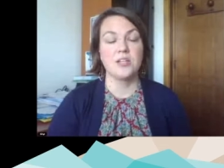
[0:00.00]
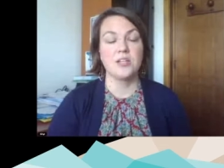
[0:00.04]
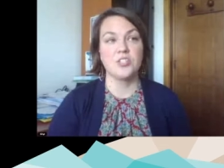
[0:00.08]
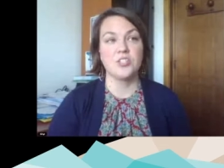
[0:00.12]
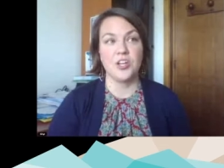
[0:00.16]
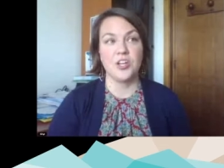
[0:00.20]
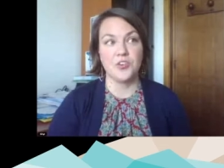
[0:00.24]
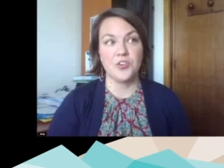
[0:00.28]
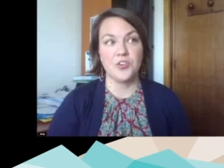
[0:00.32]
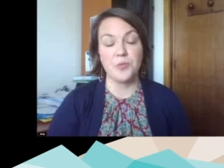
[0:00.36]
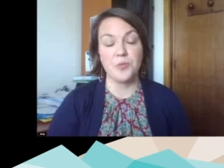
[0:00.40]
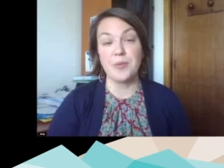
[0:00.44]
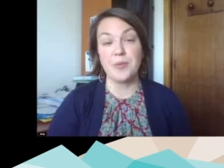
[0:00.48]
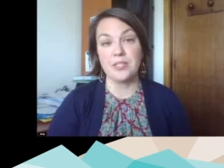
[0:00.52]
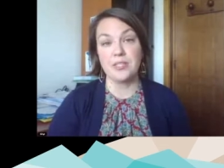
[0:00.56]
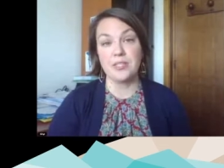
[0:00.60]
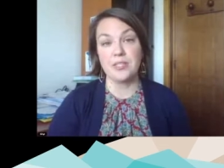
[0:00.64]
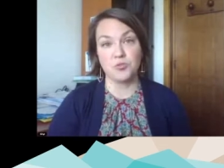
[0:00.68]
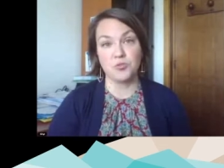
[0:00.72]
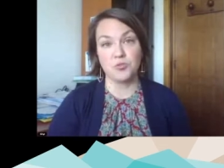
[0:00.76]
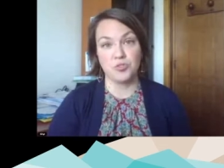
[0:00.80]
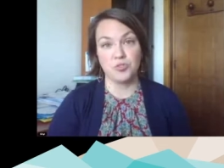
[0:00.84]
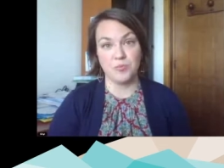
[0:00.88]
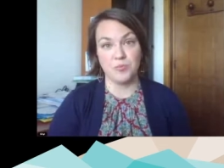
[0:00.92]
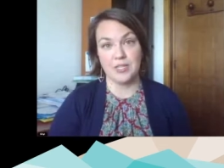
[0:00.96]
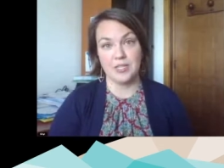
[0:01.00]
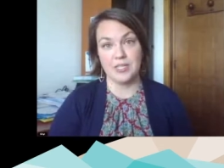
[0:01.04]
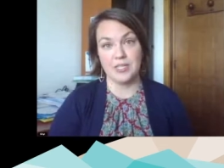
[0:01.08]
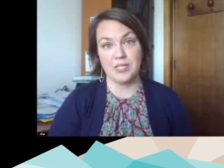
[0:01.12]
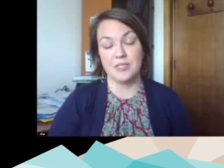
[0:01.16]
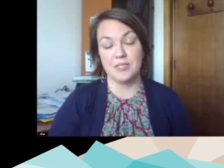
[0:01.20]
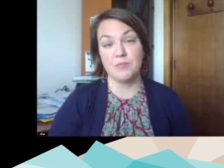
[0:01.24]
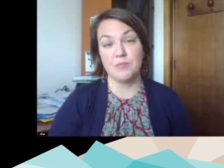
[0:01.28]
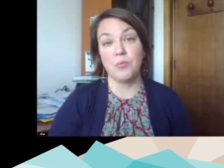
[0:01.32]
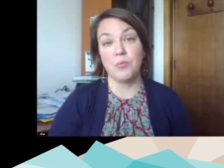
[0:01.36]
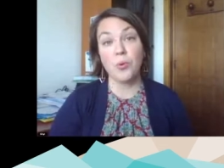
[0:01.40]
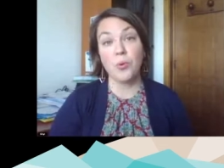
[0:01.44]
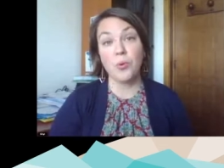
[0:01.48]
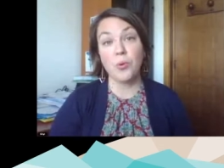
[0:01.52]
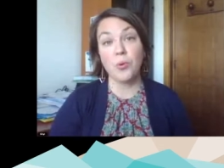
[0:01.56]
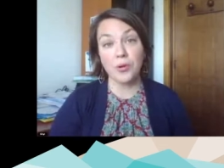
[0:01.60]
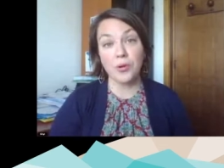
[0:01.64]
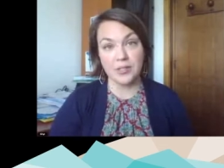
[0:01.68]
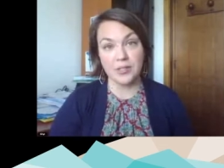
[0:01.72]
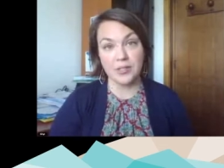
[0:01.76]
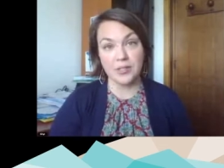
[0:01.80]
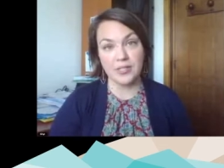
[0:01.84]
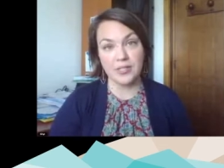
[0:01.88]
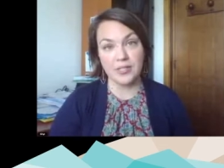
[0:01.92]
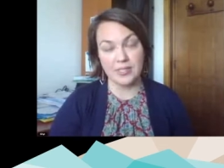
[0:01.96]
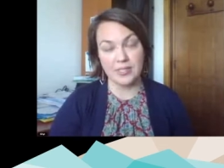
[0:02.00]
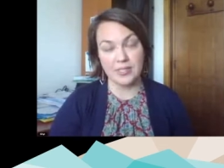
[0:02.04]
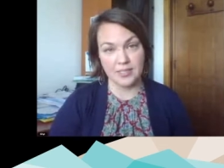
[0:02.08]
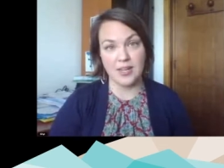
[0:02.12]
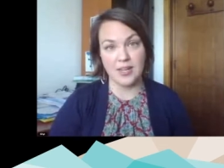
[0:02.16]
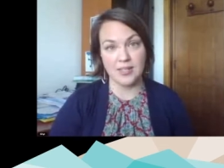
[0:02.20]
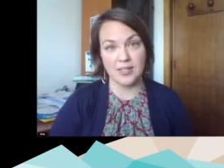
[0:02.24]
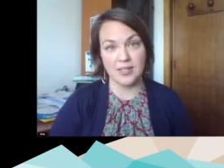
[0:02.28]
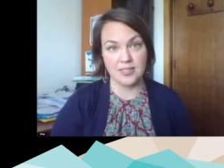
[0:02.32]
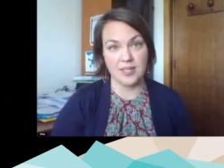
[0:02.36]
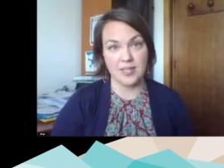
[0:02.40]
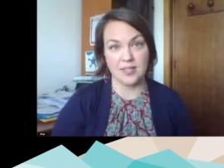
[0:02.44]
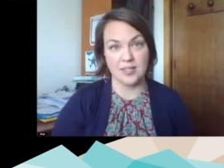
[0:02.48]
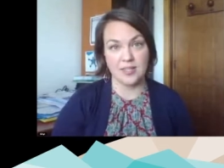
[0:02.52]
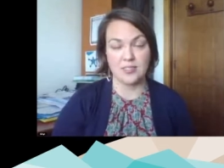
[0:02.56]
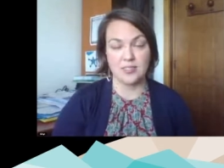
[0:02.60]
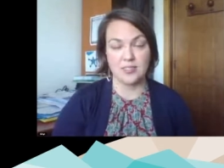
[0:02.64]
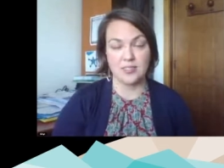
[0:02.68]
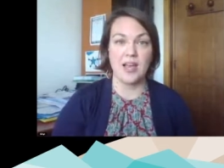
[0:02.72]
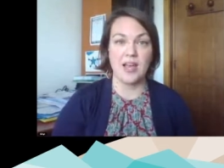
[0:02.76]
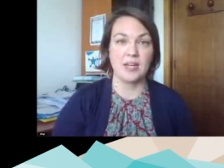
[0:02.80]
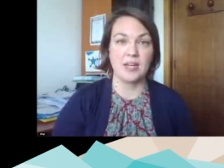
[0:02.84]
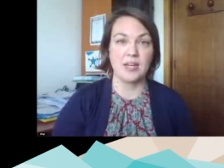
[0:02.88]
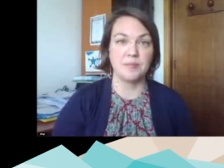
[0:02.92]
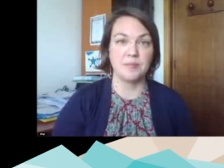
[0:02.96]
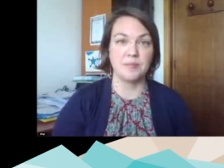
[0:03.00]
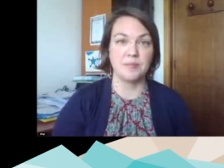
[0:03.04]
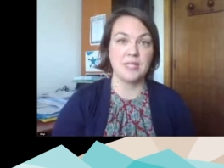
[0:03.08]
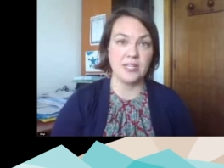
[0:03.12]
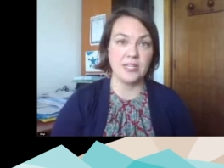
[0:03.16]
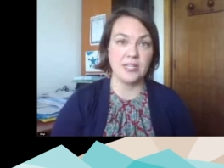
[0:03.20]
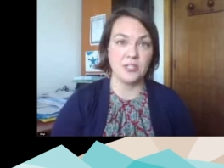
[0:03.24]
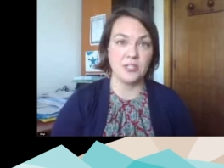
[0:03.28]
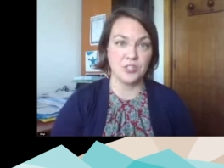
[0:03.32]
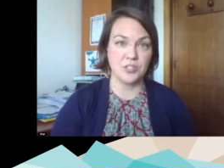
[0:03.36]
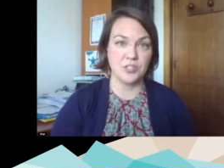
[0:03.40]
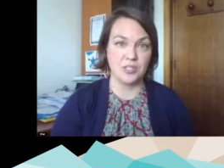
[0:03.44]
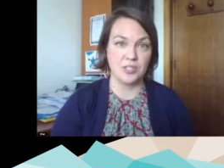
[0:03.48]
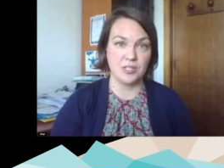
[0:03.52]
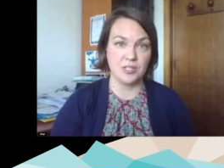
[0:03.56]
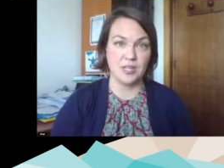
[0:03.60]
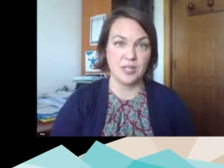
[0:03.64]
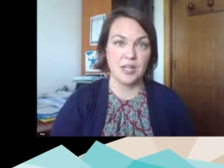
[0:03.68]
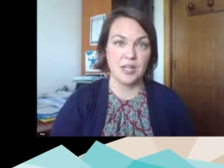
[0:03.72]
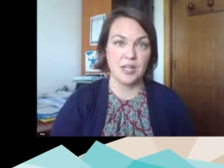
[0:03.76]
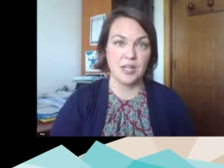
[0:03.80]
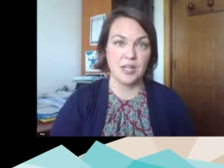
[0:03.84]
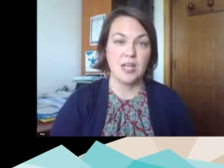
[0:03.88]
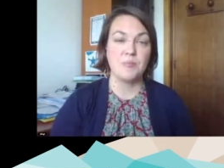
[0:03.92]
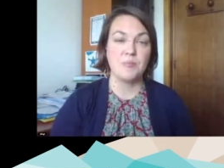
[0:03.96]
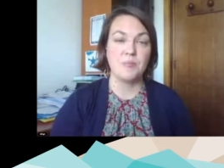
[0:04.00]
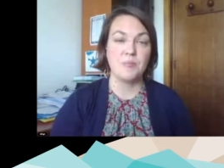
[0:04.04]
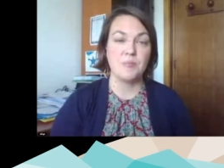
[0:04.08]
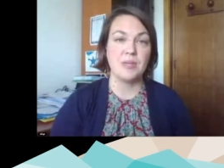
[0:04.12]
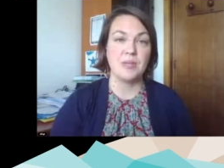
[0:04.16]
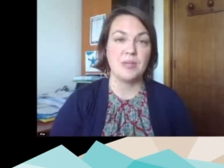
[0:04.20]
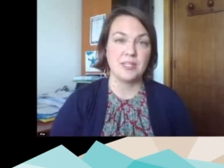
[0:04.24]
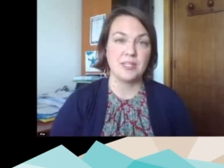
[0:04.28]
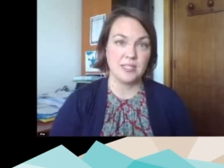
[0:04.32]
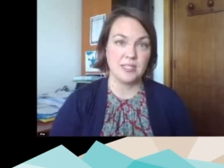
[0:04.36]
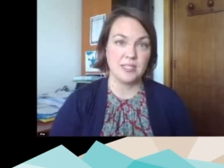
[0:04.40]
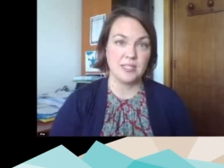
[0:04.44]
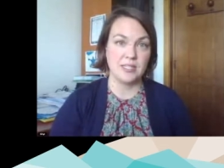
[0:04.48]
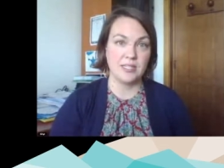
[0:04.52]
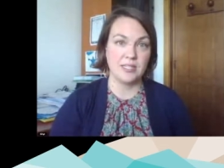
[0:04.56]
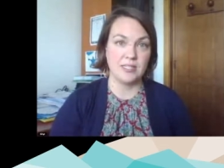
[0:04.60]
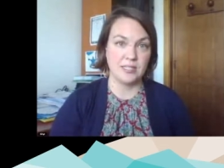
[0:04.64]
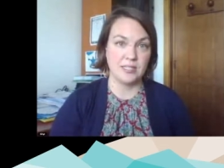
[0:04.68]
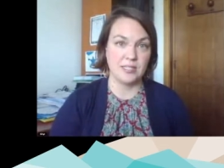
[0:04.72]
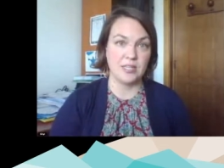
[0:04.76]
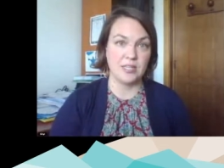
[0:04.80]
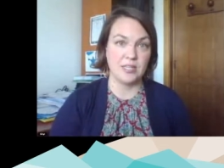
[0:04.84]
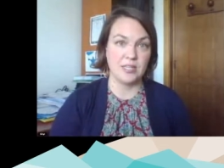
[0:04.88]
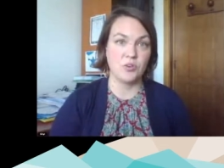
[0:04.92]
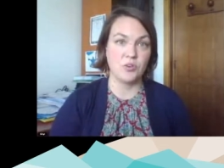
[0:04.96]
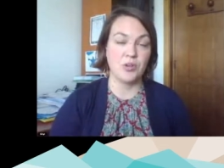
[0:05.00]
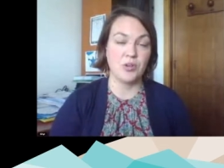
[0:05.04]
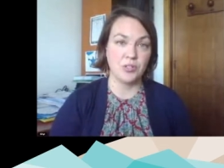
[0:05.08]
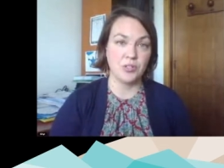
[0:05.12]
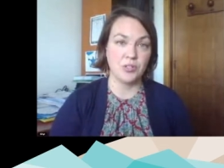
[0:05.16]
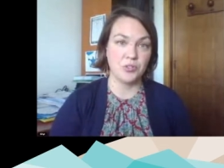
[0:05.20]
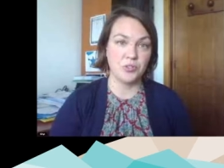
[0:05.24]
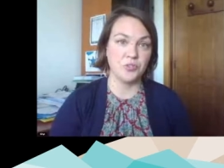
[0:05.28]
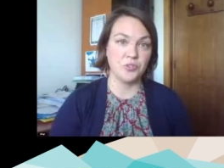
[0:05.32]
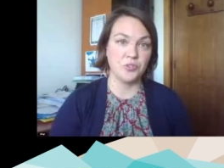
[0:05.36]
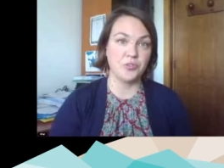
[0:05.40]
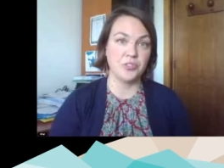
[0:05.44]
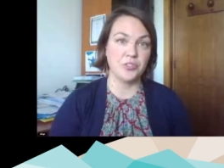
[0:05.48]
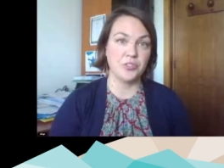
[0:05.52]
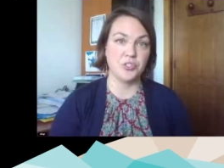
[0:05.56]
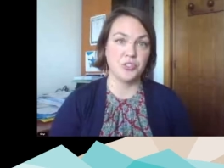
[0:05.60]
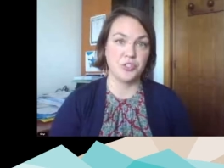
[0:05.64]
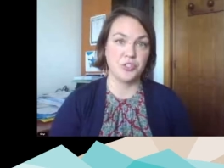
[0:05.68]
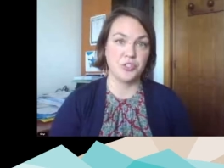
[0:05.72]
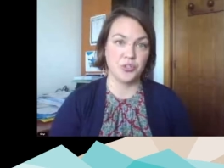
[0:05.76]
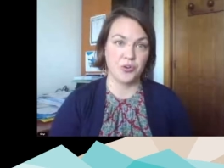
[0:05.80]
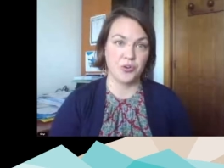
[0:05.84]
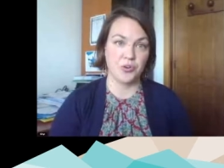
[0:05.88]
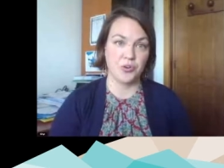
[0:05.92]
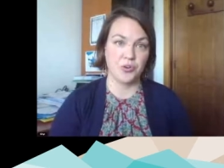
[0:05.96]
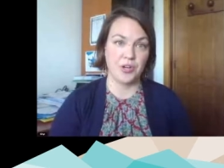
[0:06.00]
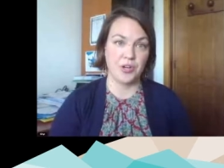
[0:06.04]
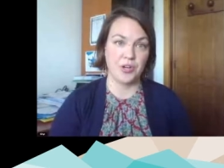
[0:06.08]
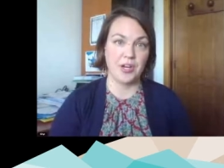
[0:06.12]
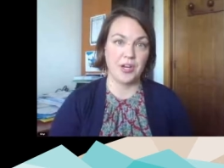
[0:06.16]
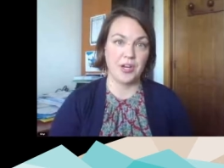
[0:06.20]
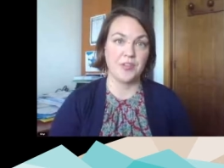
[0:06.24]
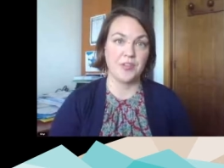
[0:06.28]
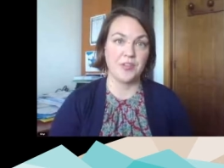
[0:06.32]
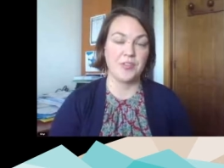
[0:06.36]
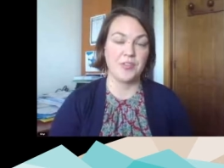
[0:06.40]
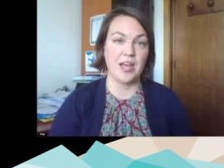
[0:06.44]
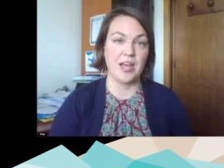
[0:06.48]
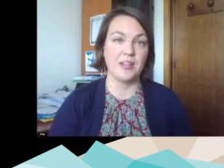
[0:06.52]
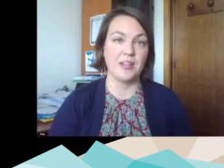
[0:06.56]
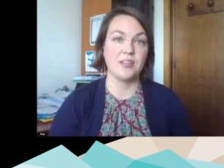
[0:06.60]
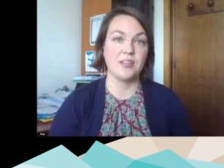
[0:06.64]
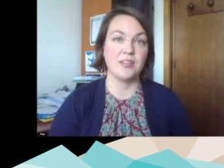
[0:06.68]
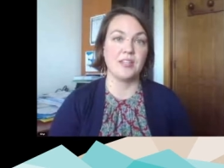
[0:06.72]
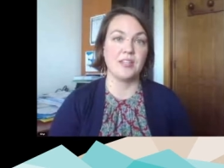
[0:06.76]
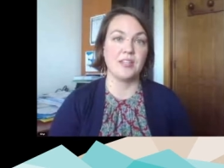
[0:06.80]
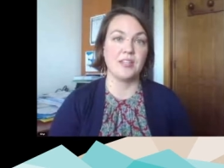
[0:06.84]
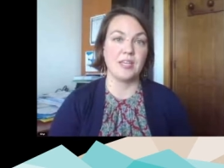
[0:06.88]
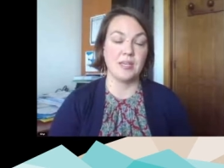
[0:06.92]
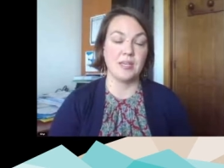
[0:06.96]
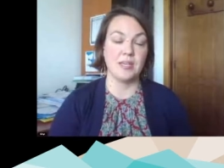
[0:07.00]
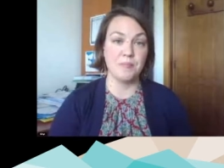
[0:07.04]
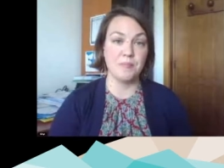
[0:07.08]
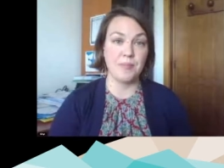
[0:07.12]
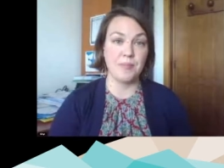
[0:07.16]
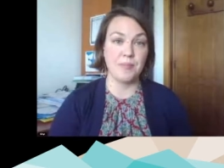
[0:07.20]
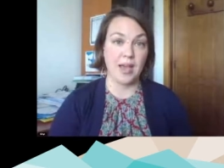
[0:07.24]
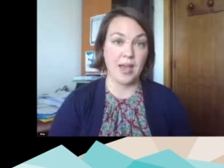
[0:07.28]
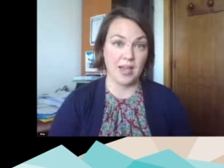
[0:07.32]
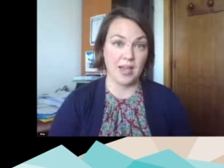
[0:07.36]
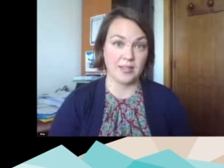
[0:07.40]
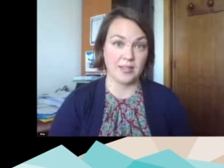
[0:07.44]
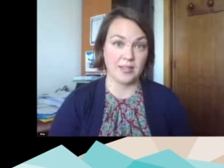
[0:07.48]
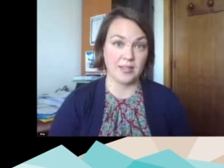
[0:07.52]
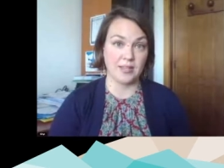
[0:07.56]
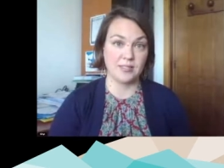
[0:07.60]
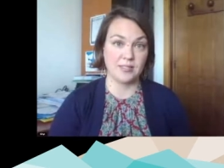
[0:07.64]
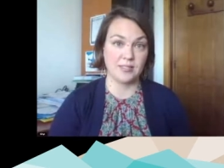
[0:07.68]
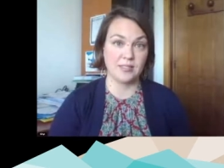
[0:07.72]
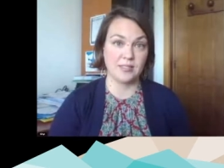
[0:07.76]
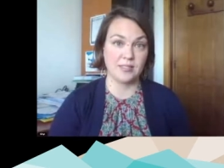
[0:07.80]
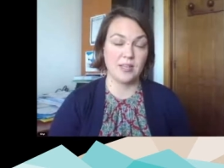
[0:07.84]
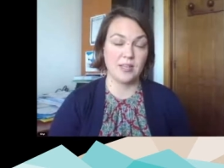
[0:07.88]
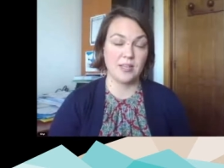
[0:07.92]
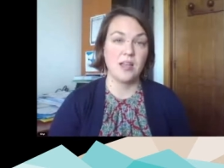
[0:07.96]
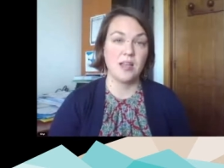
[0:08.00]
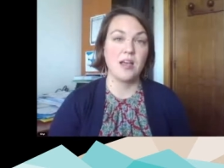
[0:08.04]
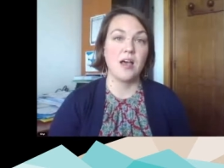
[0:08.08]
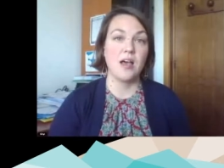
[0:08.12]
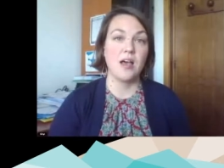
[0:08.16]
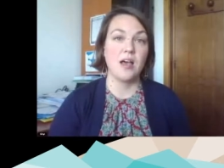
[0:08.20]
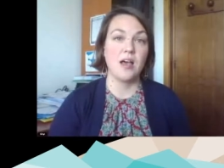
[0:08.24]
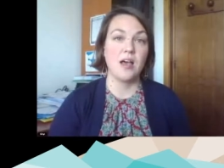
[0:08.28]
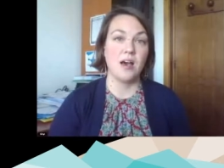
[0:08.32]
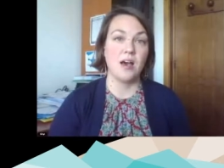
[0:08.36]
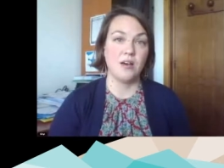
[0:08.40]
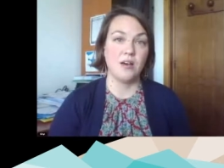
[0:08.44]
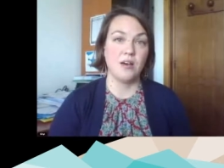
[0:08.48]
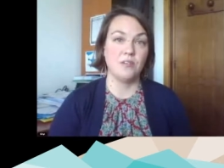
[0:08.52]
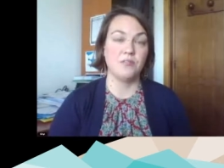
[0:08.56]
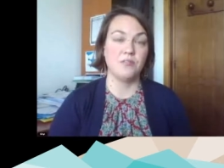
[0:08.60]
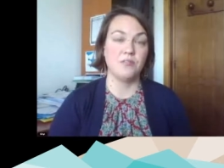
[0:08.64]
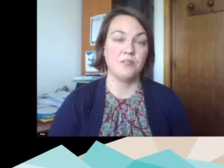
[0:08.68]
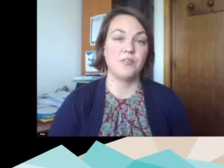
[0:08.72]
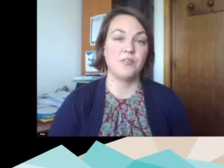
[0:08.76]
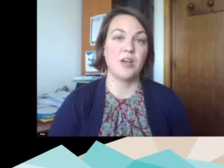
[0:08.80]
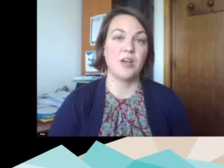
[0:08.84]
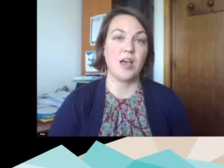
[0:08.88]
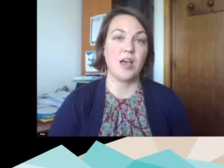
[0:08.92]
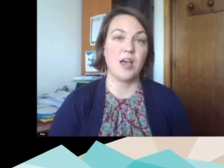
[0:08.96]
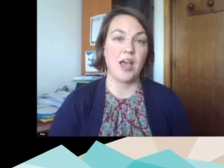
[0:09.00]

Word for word: Gender mainstreaming is important in the context of adaptation because it is critical for ensuring that the impacts of